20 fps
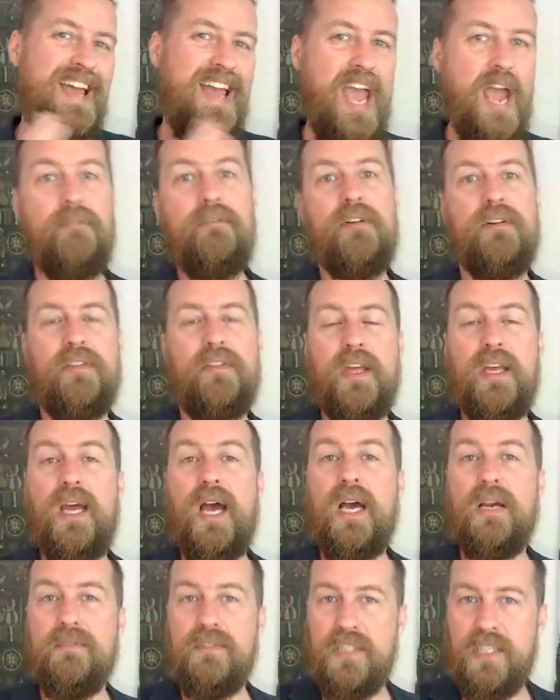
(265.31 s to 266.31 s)
everything
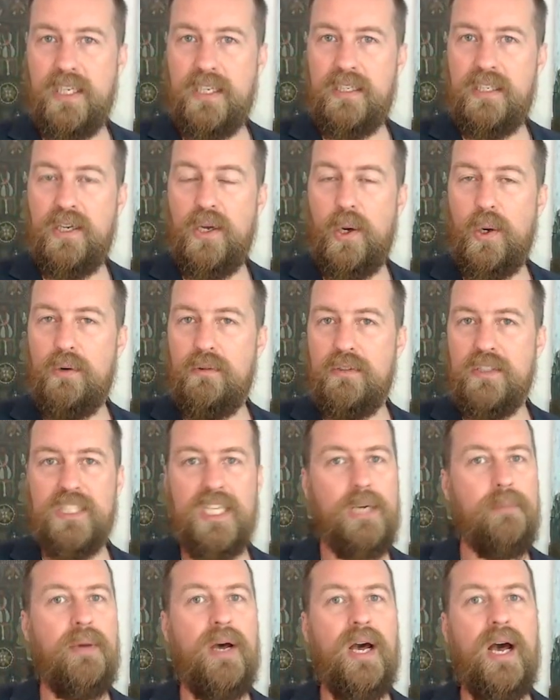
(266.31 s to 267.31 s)
I've said over
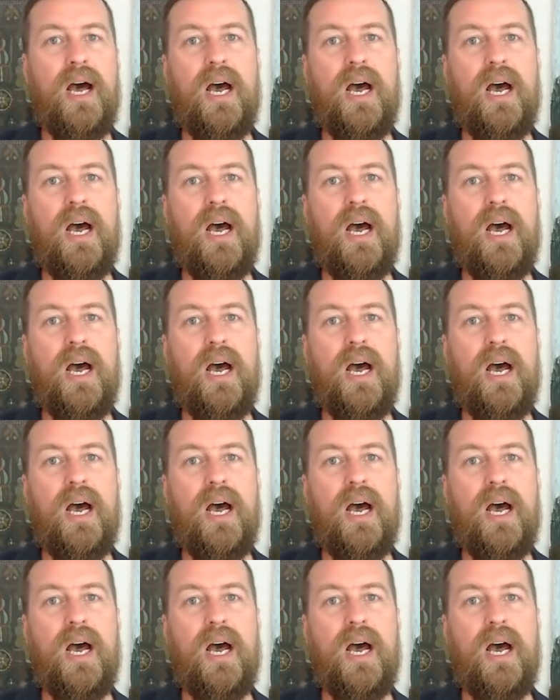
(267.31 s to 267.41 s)
time.